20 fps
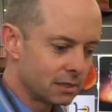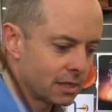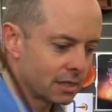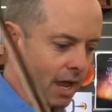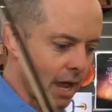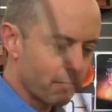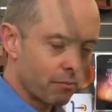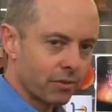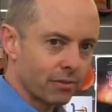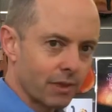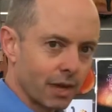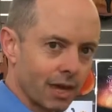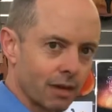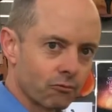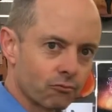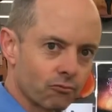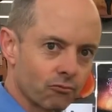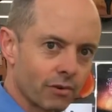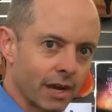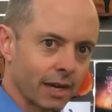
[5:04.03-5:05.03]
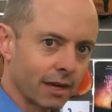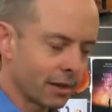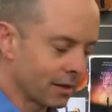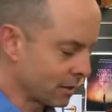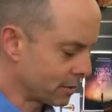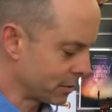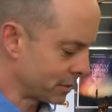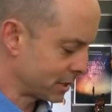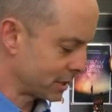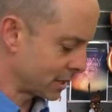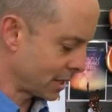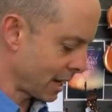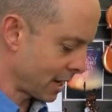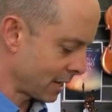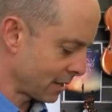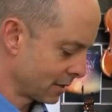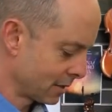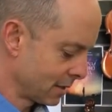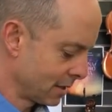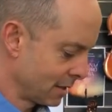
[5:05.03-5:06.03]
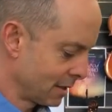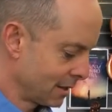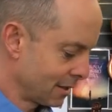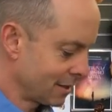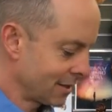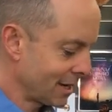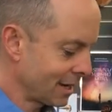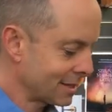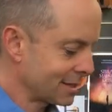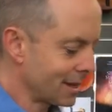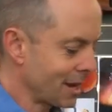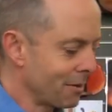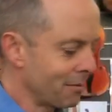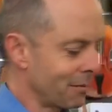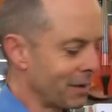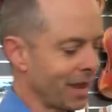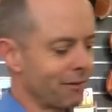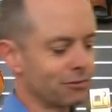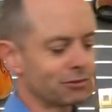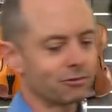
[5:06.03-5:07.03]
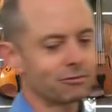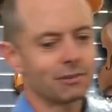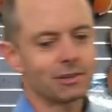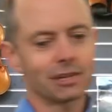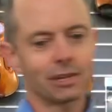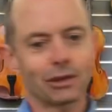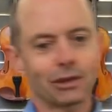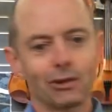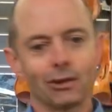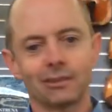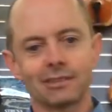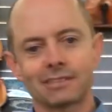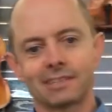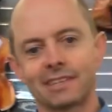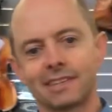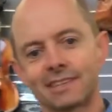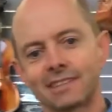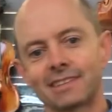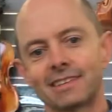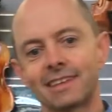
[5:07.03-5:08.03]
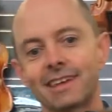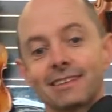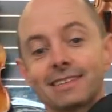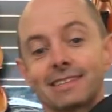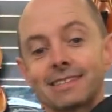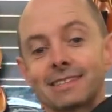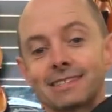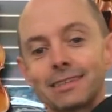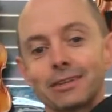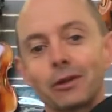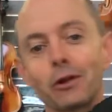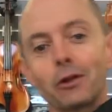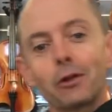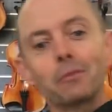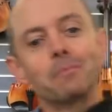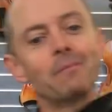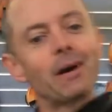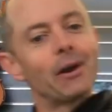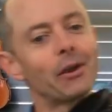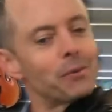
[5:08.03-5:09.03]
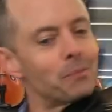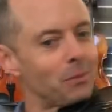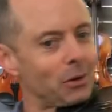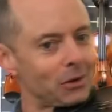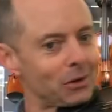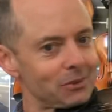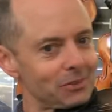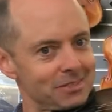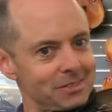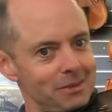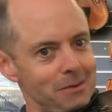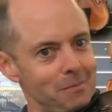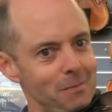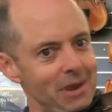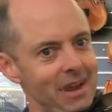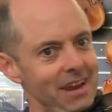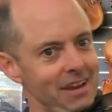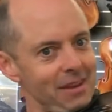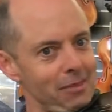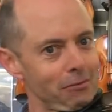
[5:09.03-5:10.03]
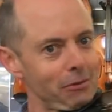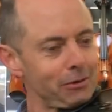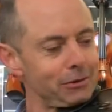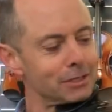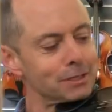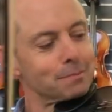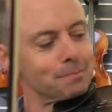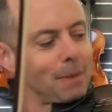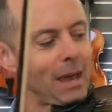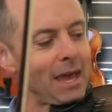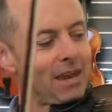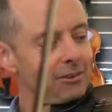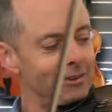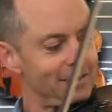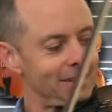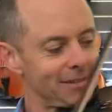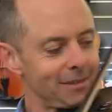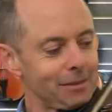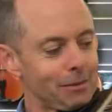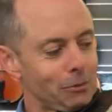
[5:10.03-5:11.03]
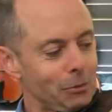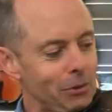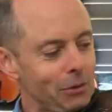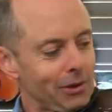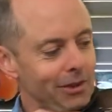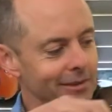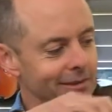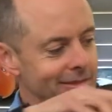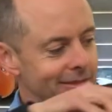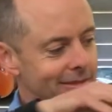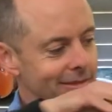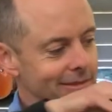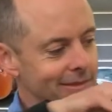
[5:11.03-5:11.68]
depth and ring, I would say. Next up we have Struna Concert. Now this is an old model, so it might throw a spanner into the works.